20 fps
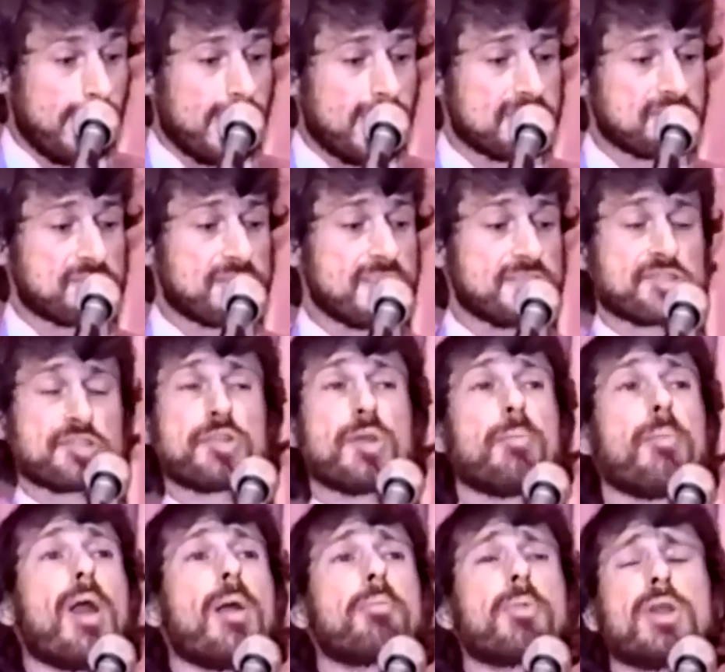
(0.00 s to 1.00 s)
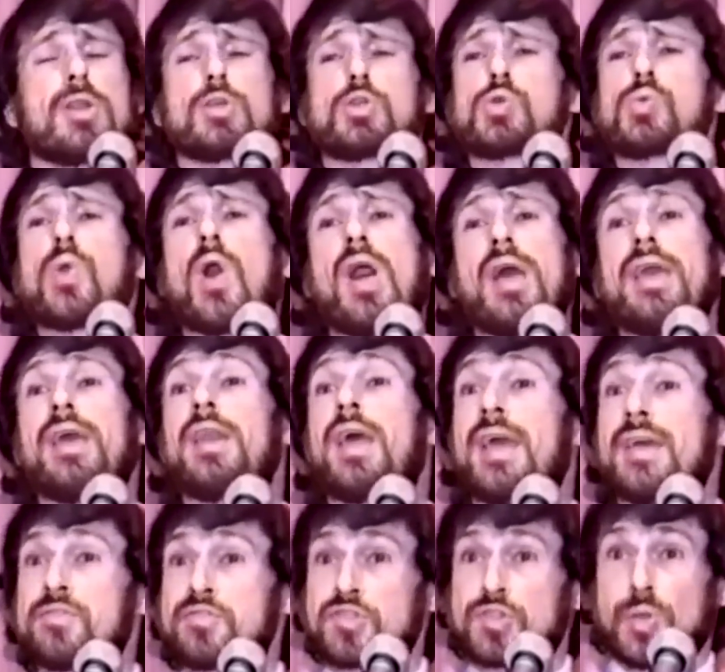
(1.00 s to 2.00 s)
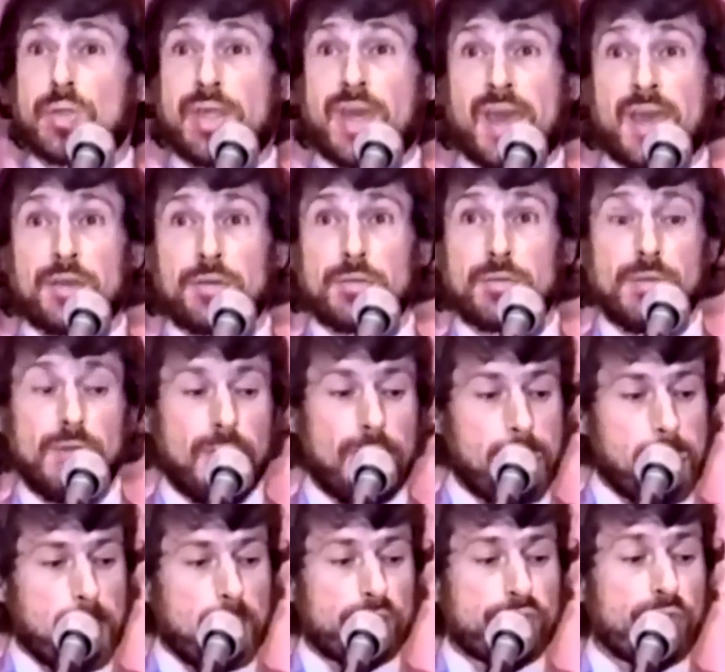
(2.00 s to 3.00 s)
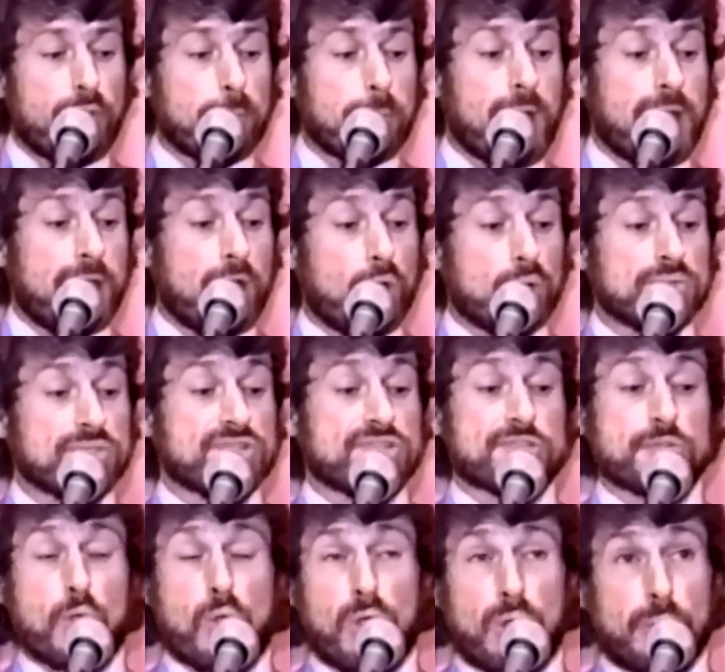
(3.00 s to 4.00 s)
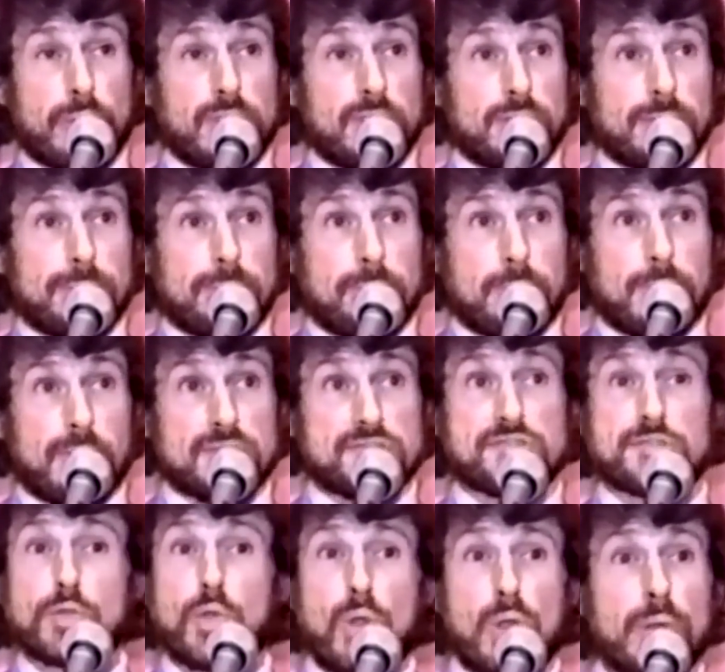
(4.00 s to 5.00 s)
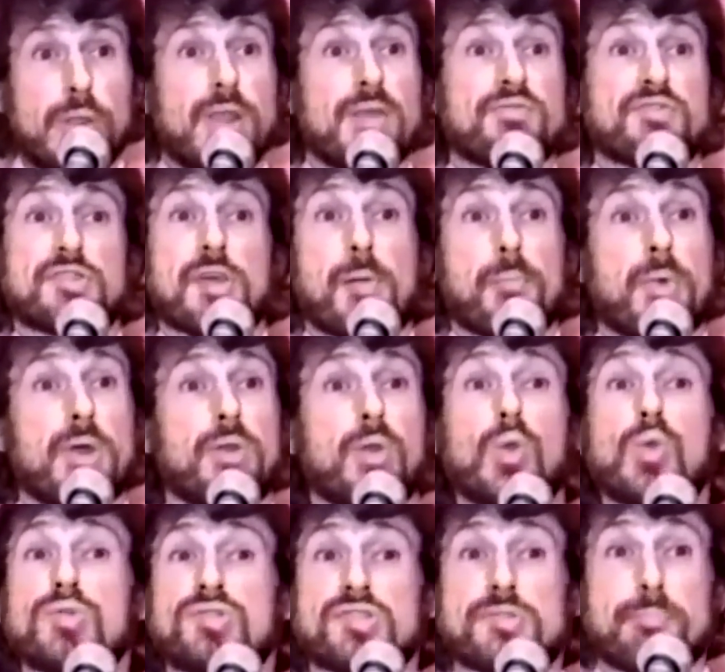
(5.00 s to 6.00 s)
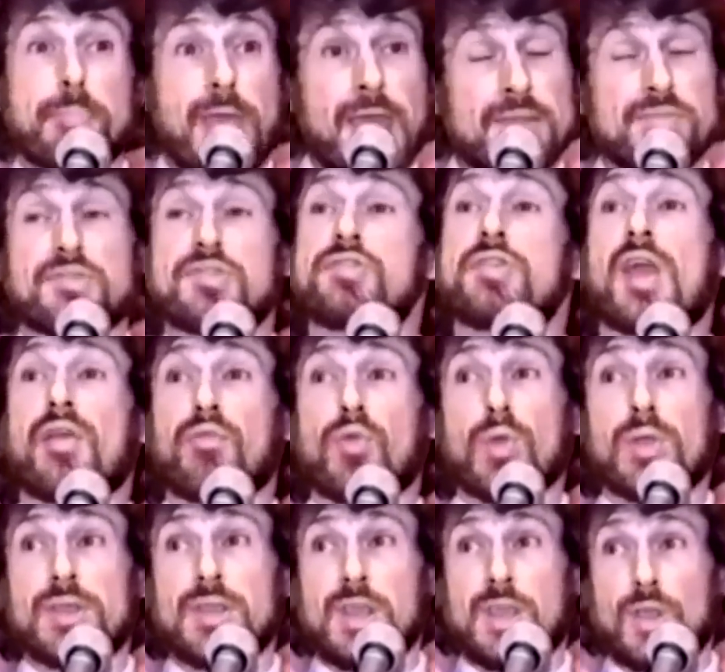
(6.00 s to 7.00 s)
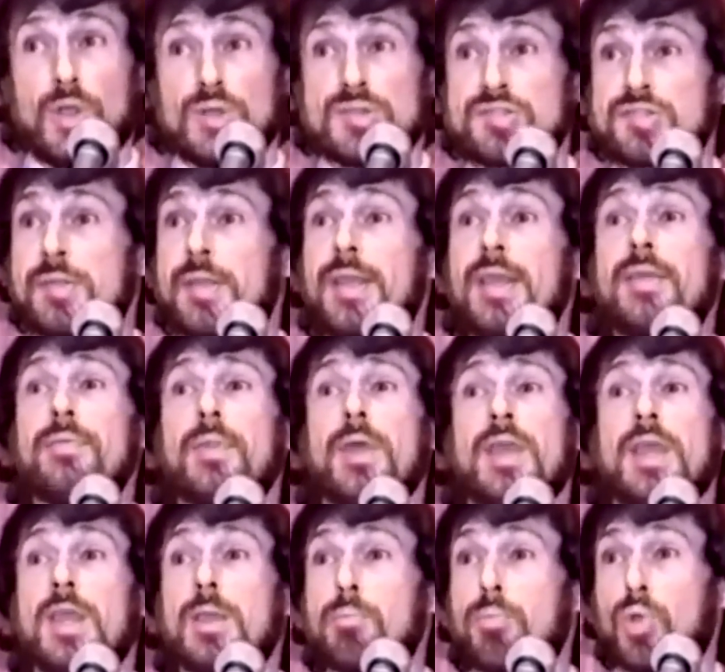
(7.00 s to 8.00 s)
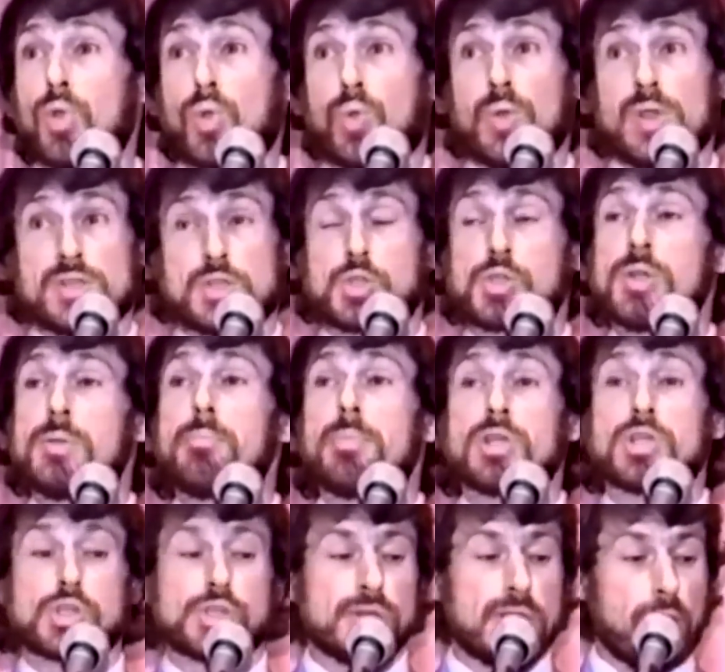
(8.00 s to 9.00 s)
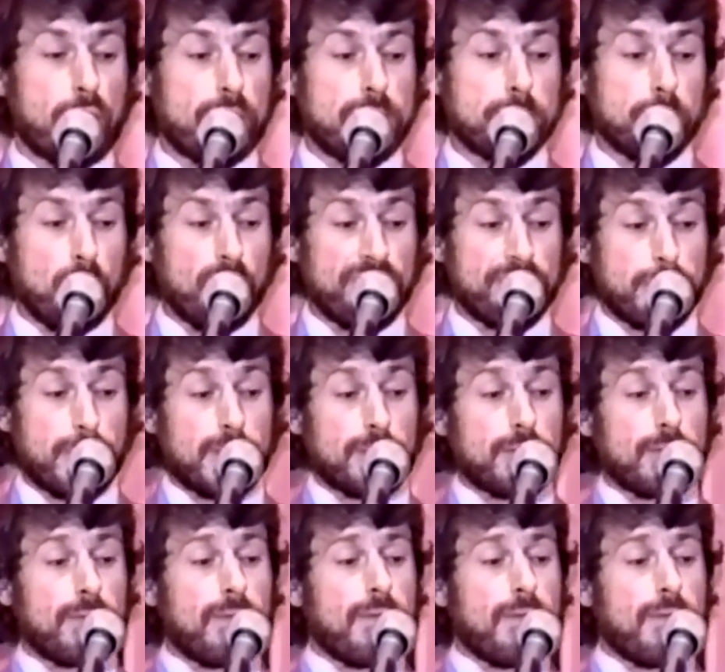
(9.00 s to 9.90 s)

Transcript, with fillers: a system? I'm going to try and answer that from my own story. A story of someone who spent several years in the Hebrew Christian missionary movement.